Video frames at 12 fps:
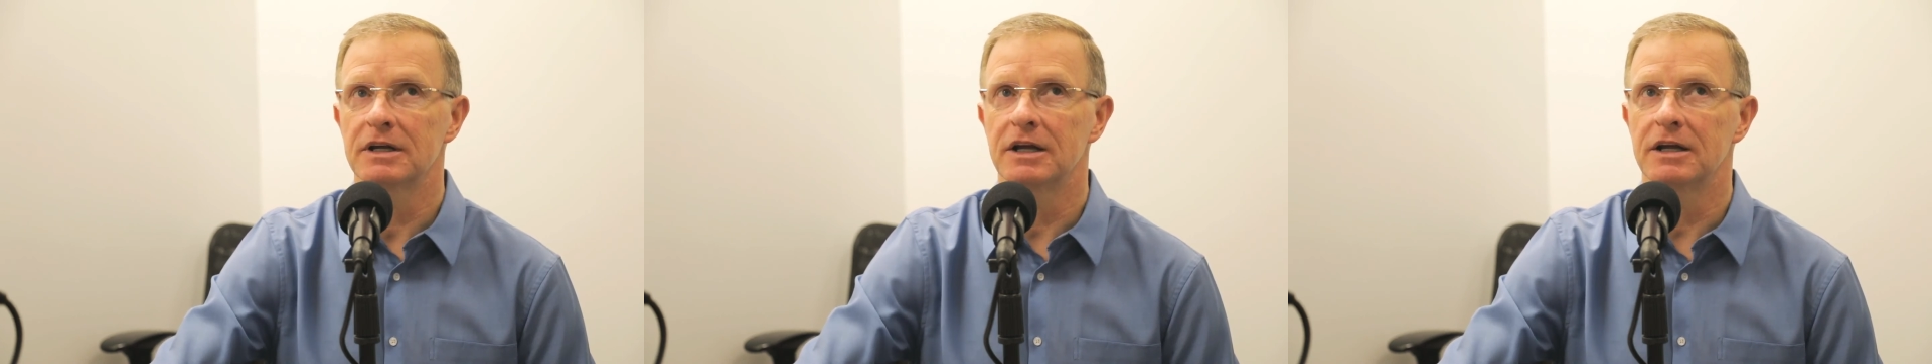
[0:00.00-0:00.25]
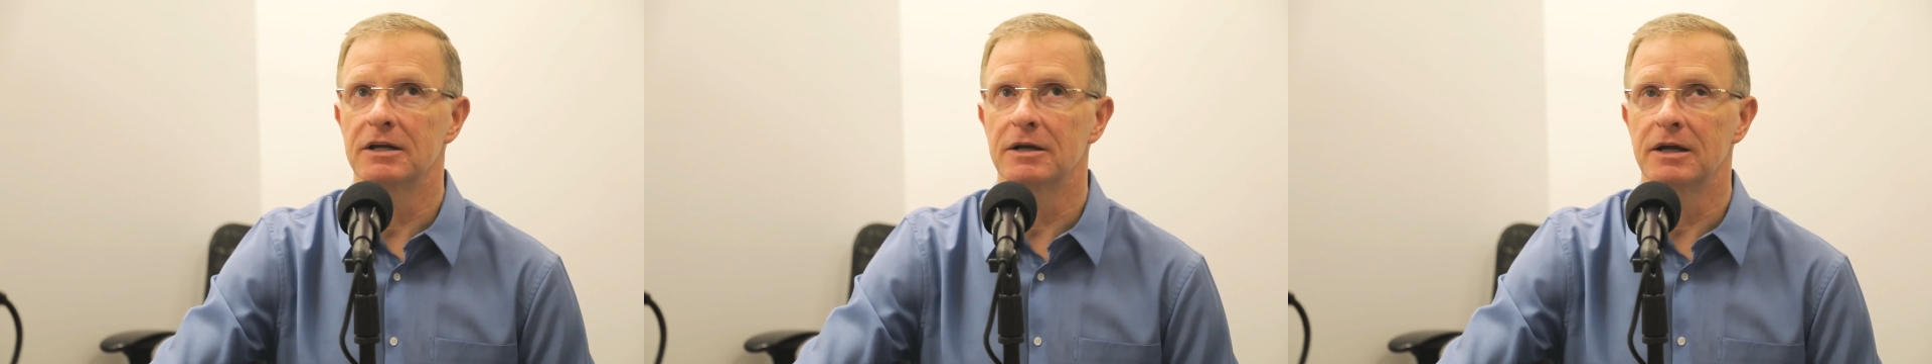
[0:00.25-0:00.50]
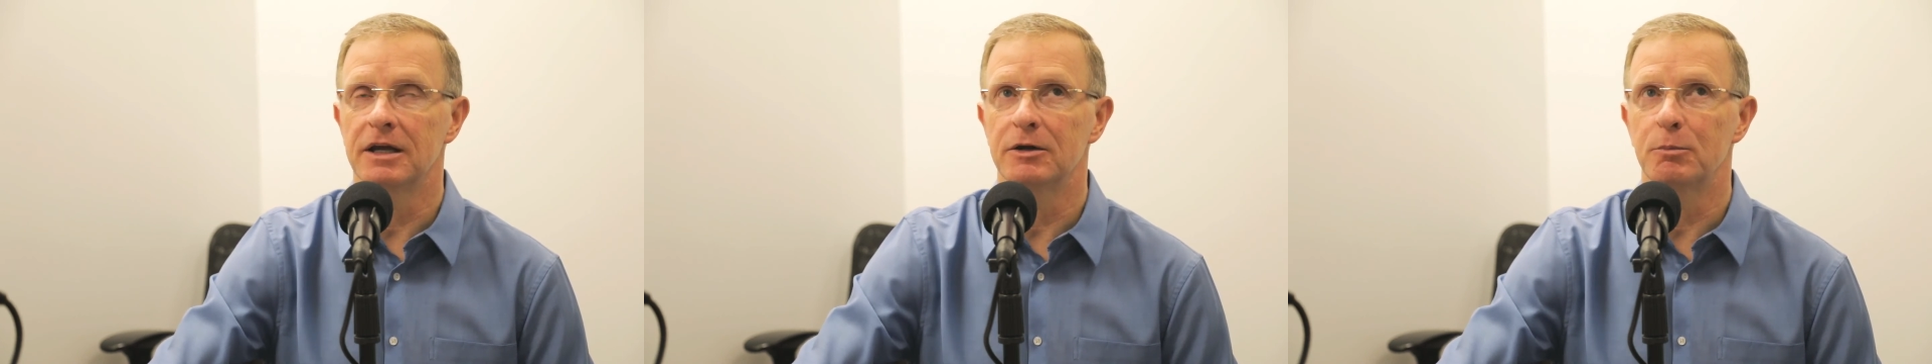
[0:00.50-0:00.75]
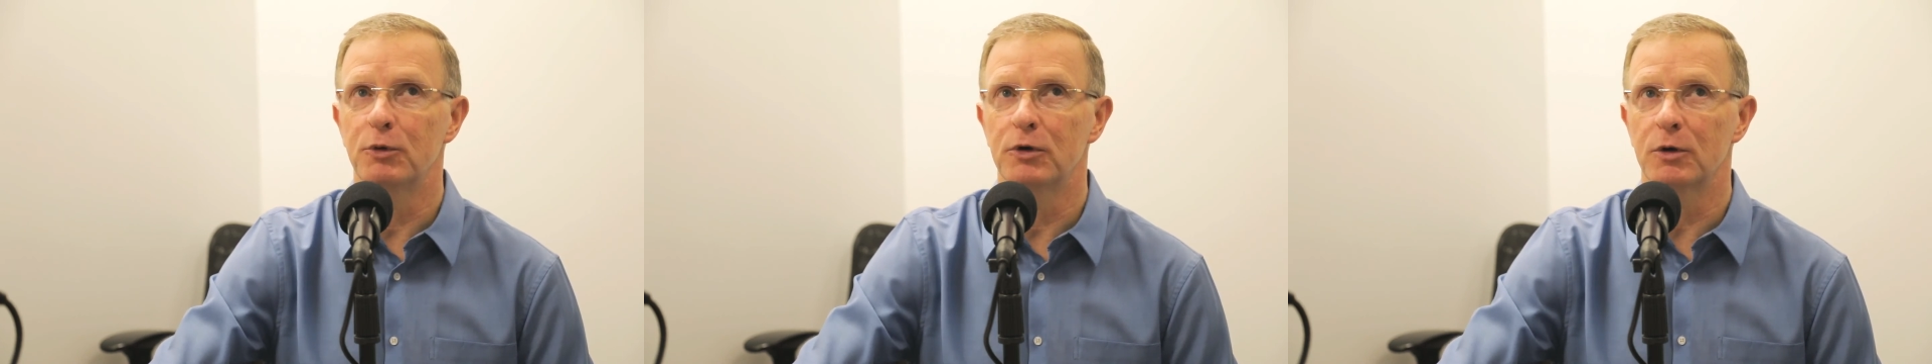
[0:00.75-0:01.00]
in a, in a
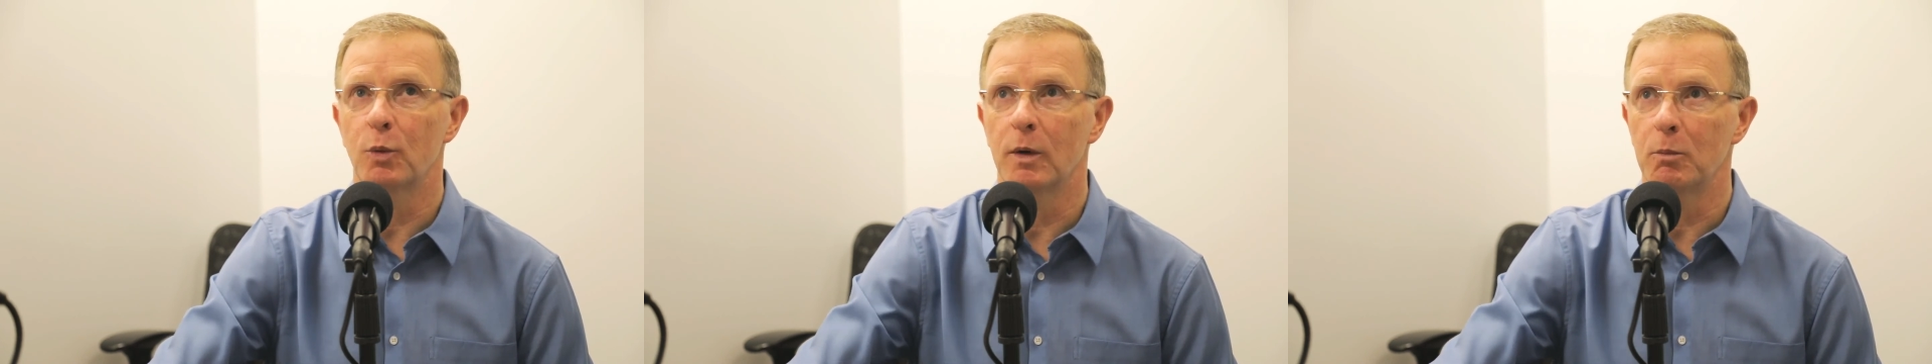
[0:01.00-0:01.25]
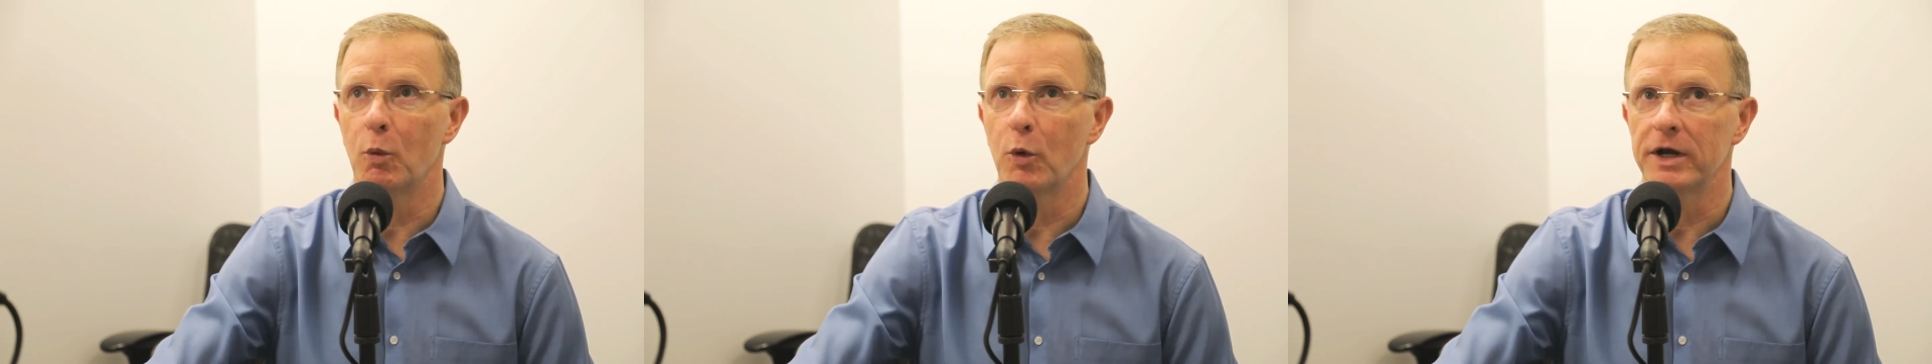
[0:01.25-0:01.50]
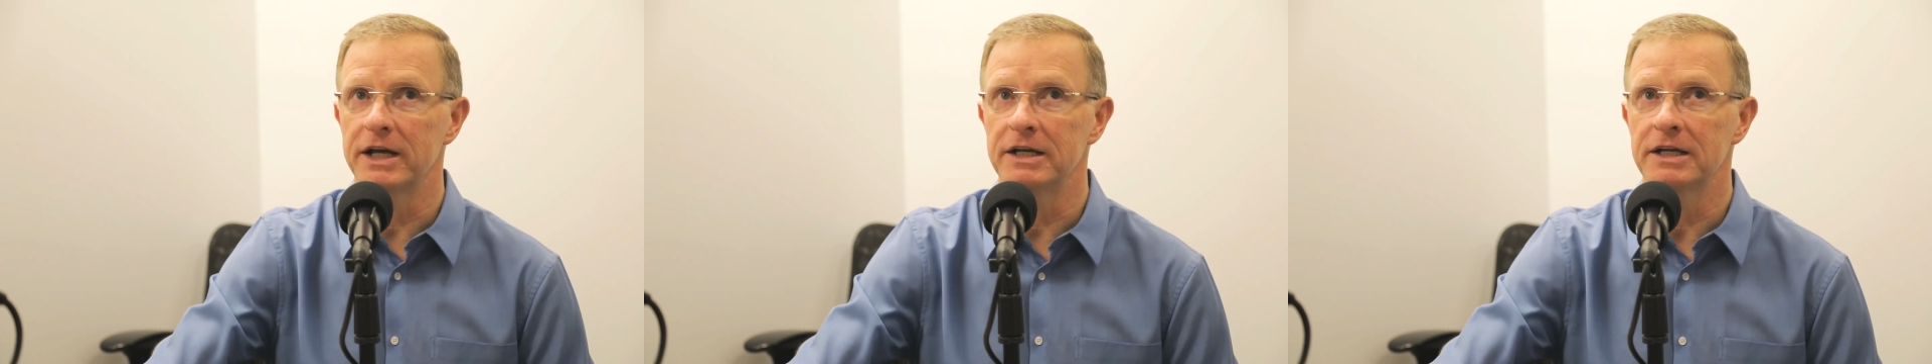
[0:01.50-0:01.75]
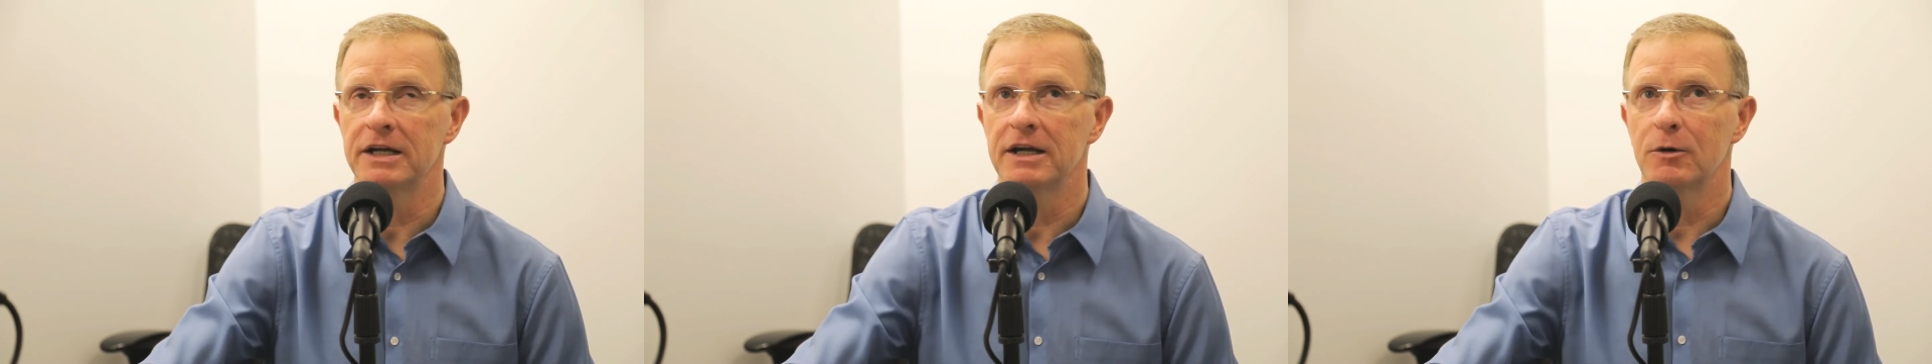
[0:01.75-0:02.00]
book one morning
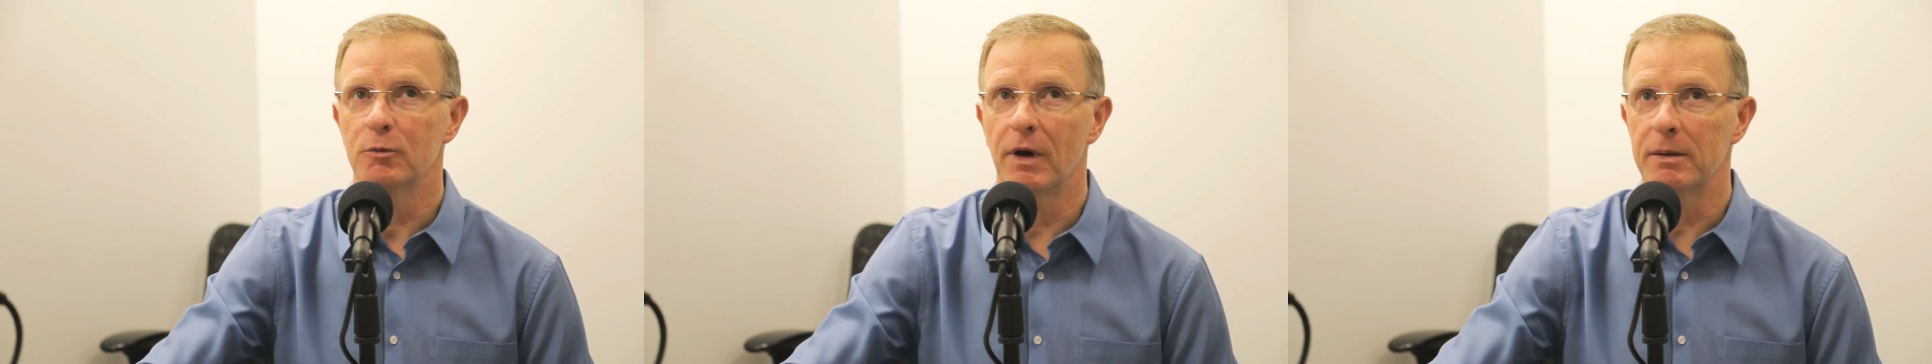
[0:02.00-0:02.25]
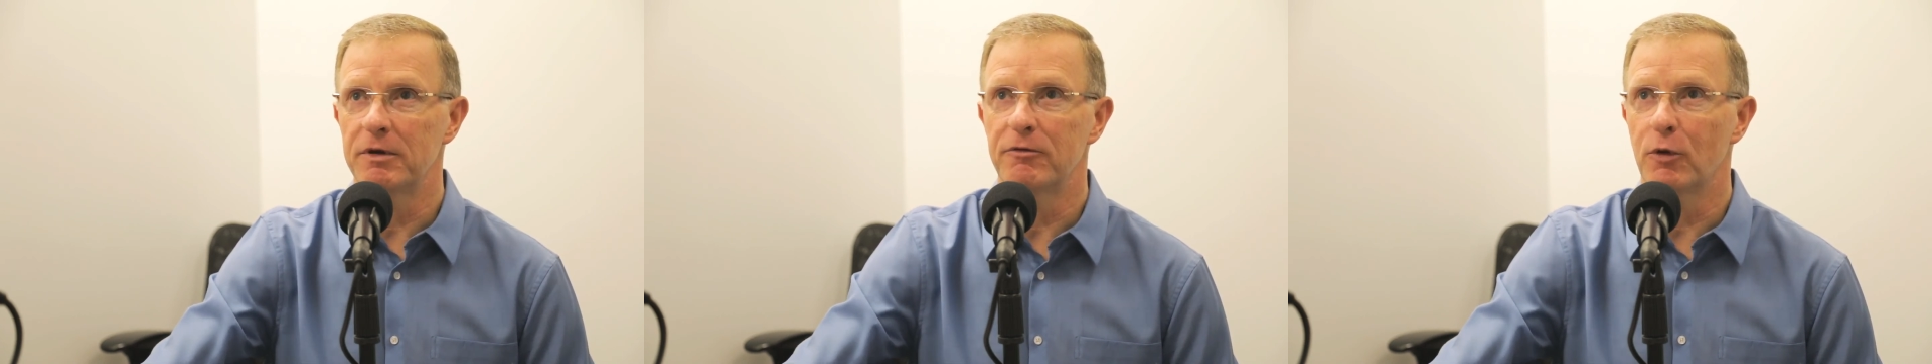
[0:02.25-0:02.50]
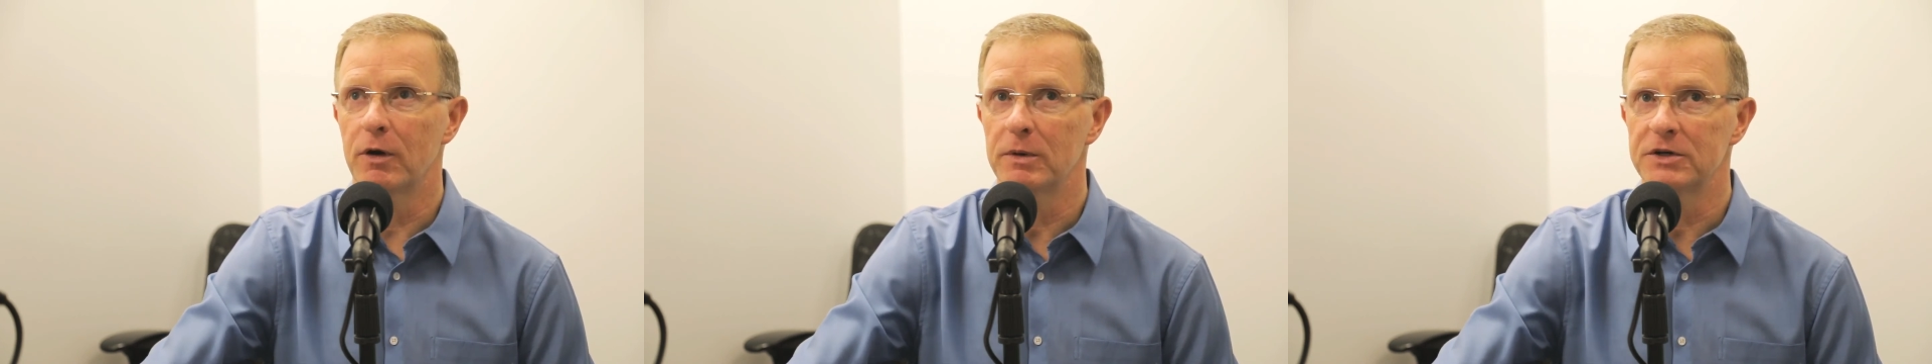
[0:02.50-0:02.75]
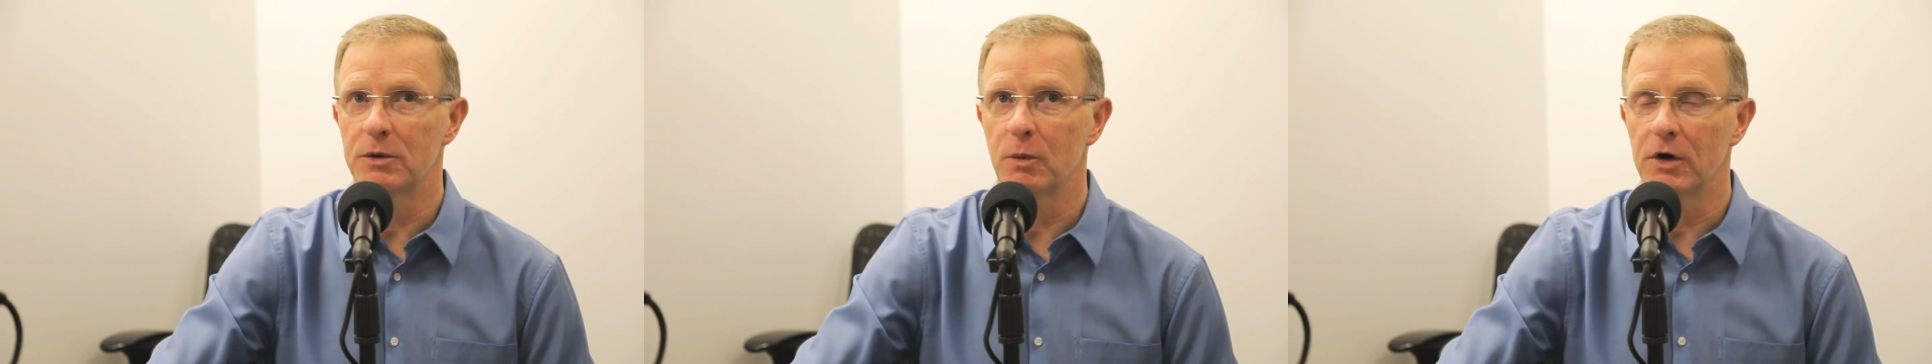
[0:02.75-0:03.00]
right before I
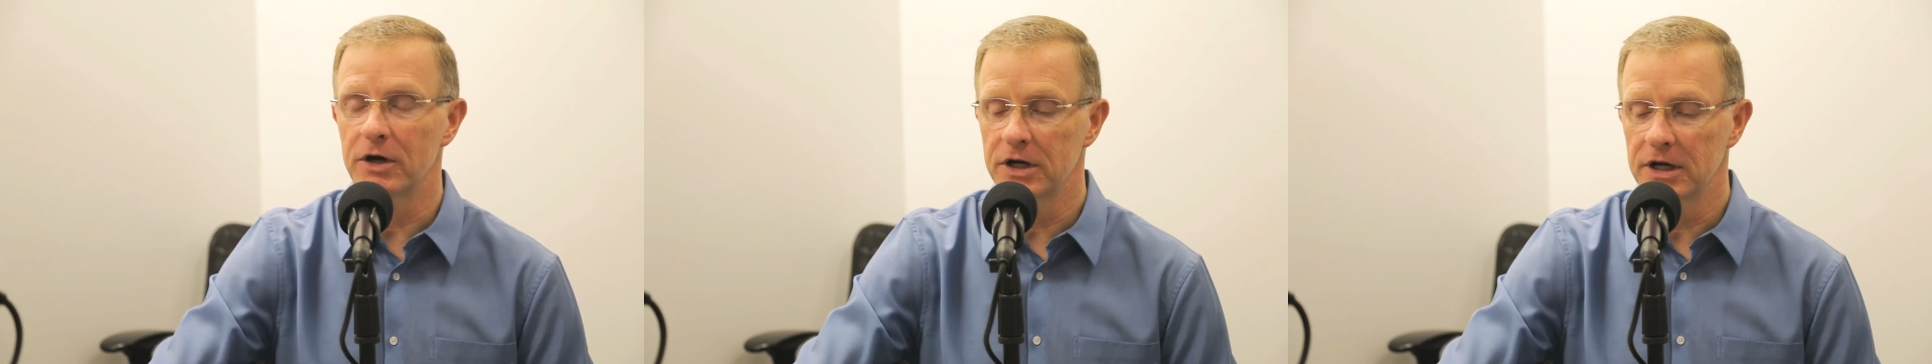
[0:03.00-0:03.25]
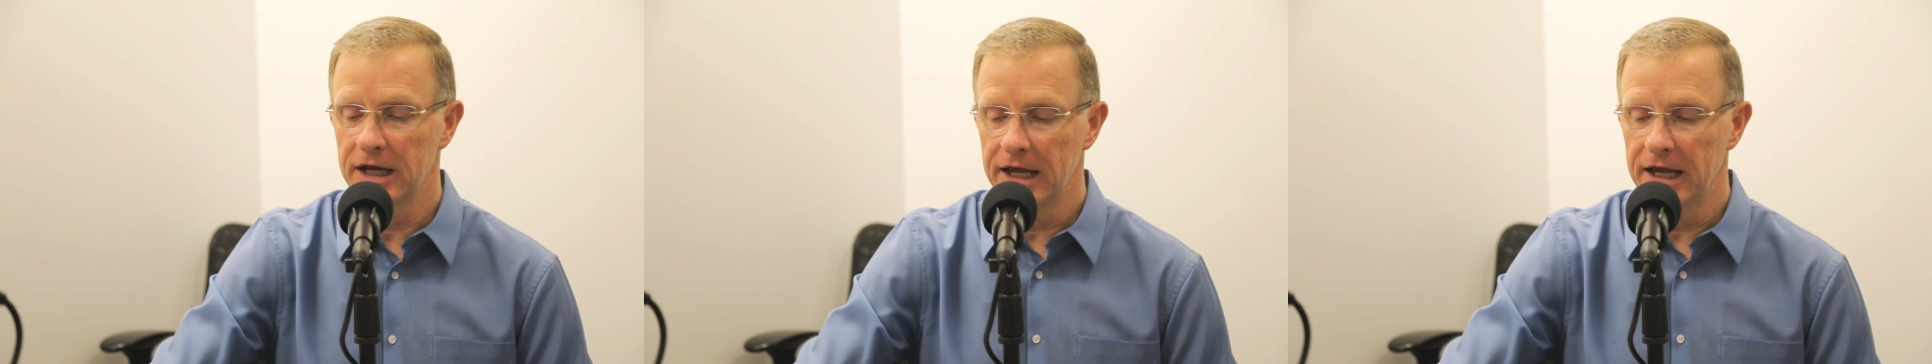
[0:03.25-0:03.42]
went to work.